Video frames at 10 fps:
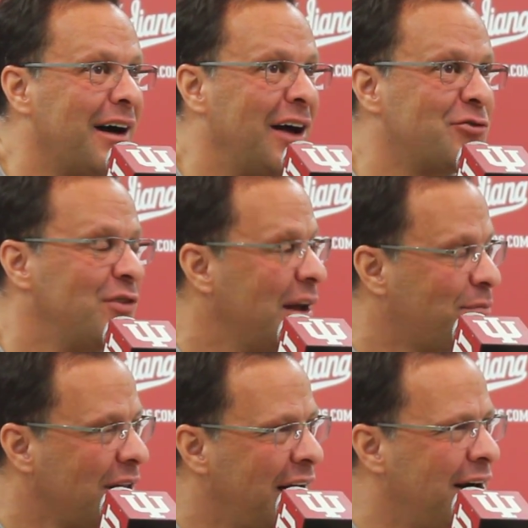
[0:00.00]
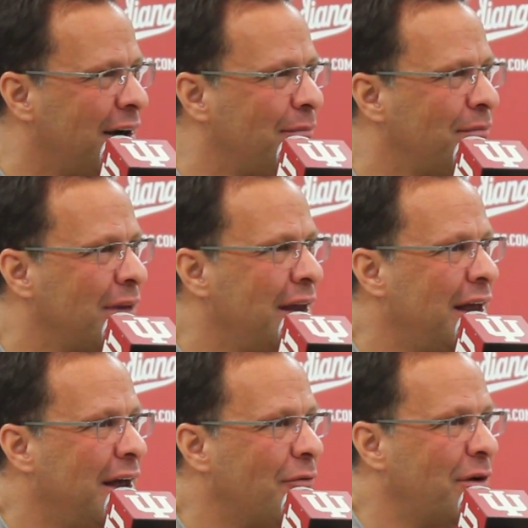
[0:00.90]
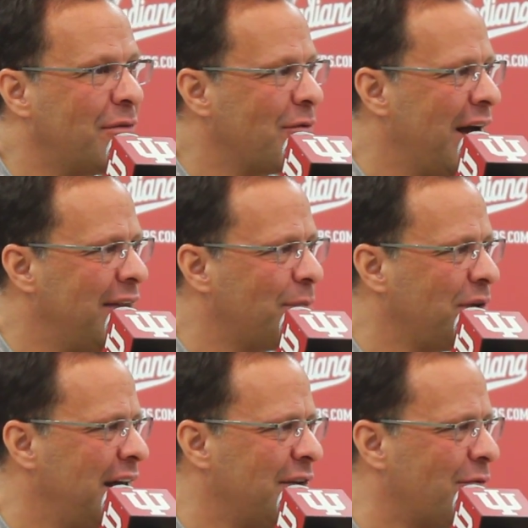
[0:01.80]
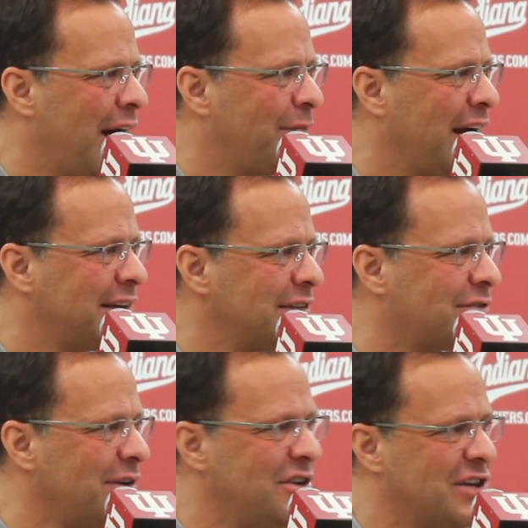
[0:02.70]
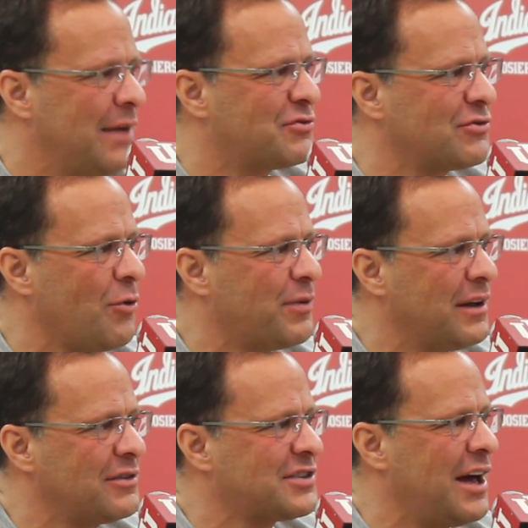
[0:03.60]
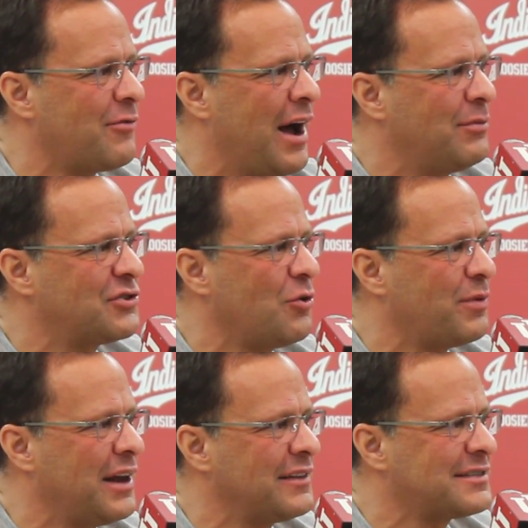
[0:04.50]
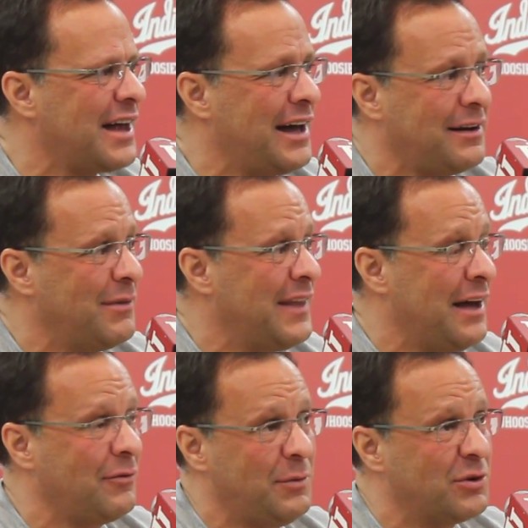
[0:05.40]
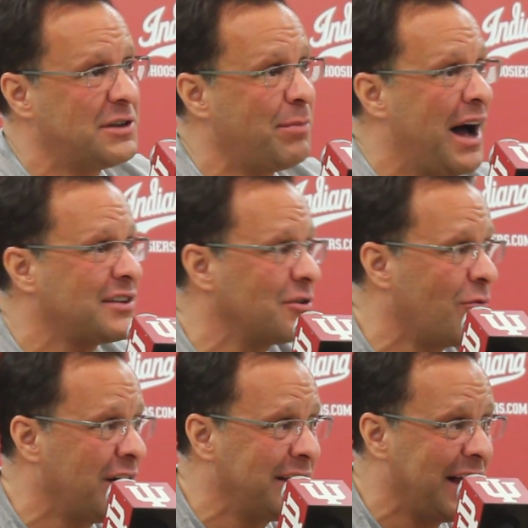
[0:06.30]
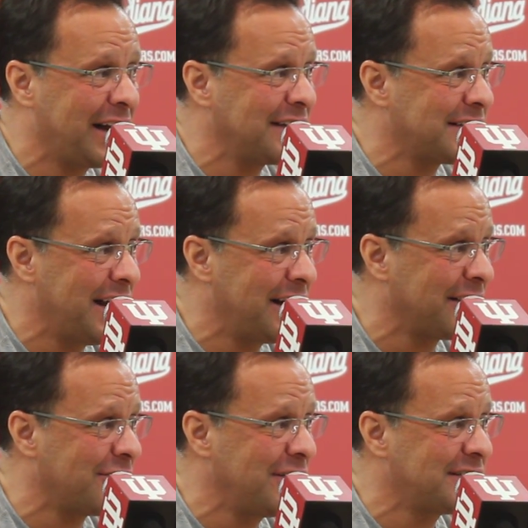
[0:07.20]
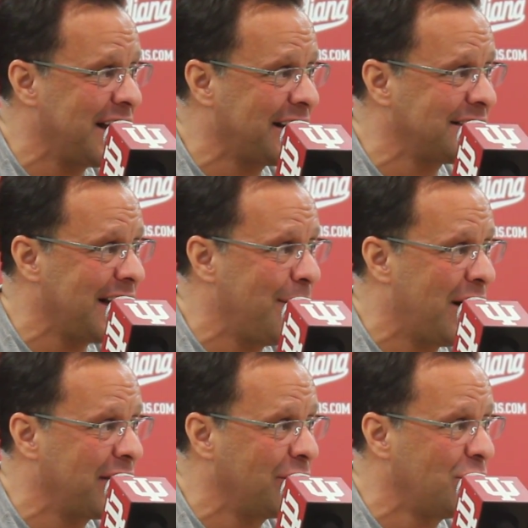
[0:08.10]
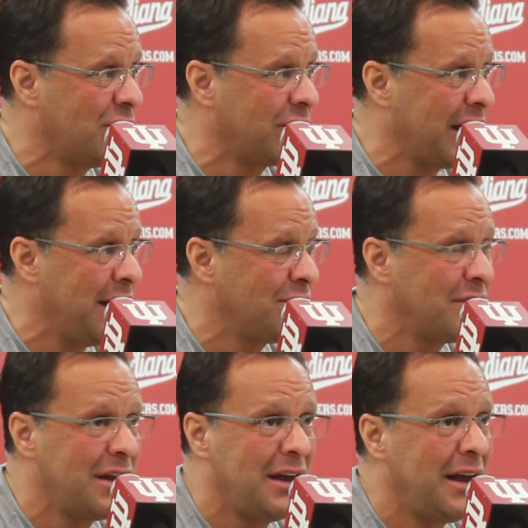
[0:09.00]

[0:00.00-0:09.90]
I drew that play up when we ran the play that Rob got the three. James was open on the other side, Rob was open on the side. I mean, that we put the box and one in, like I said, in a 30-second timeout in the Louisville game.